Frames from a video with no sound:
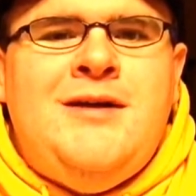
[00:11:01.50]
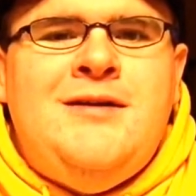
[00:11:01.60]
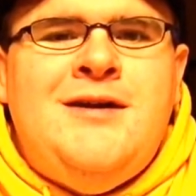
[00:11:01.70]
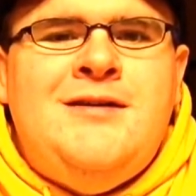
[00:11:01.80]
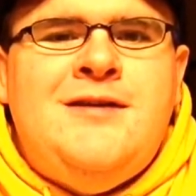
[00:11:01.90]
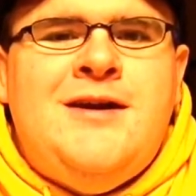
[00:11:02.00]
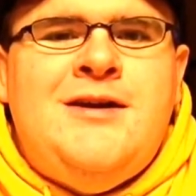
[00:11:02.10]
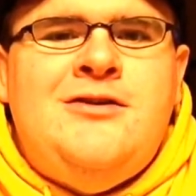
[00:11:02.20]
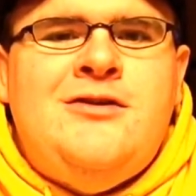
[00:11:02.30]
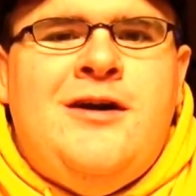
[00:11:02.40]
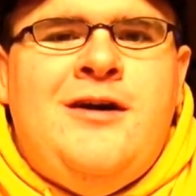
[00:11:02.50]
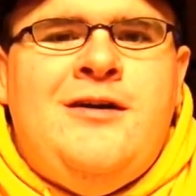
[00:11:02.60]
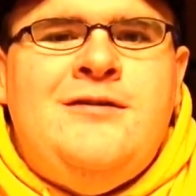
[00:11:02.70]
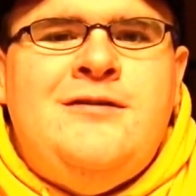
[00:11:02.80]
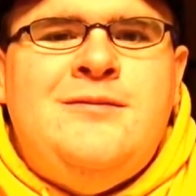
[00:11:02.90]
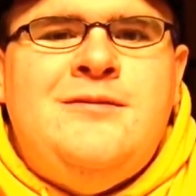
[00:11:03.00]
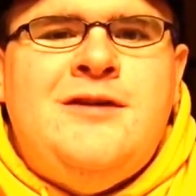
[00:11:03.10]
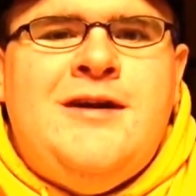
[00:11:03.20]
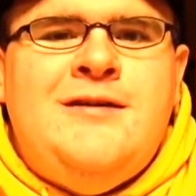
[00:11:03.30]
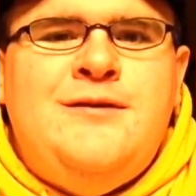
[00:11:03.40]
decided to try on some
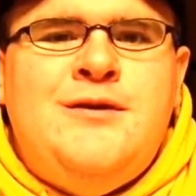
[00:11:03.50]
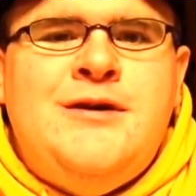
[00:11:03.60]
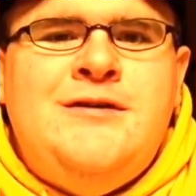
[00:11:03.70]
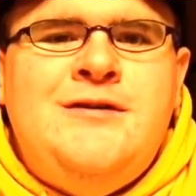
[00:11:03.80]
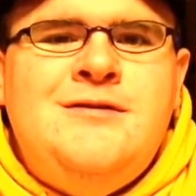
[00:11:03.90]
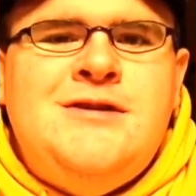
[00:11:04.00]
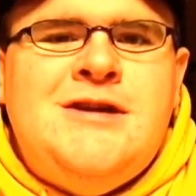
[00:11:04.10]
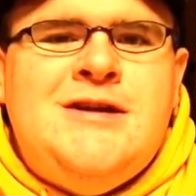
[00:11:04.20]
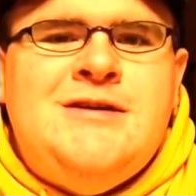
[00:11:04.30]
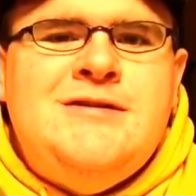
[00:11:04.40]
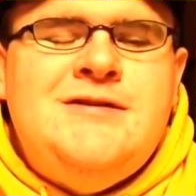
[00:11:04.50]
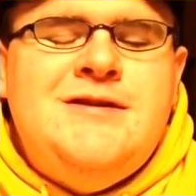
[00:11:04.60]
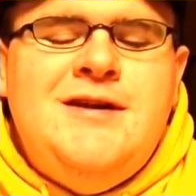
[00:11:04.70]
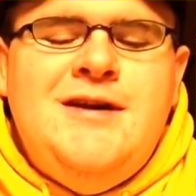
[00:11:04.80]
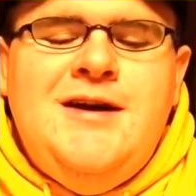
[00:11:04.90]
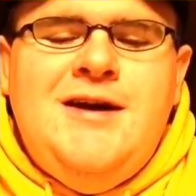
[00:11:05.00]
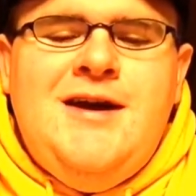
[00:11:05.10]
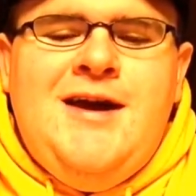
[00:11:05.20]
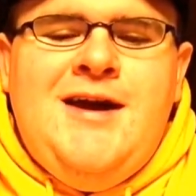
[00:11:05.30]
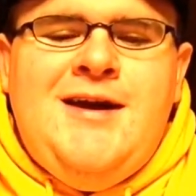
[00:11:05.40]
size 42 jeans,
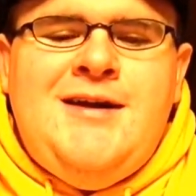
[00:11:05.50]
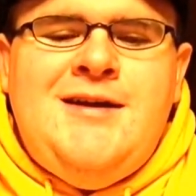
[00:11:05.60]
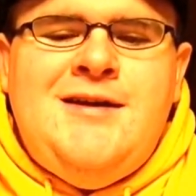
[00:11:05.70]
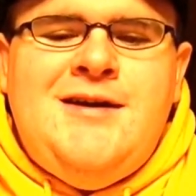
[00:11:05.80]
and